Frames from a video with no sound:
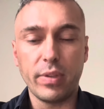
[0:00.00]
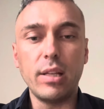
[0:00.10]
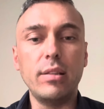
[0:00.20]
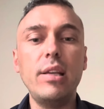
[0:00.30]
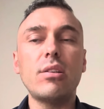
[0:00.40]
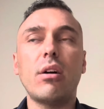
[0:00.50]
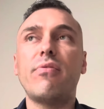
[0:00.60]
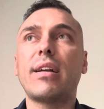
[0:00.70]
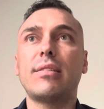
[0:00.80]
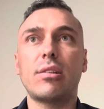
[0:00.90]
These are
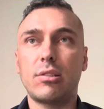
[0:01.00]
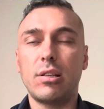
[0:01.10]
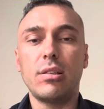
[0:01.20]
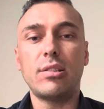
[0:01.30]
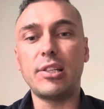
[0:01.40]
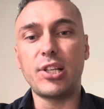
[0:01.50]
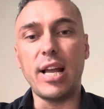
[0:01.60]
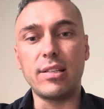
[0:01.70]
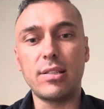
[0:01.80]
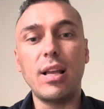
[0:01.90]
factors such as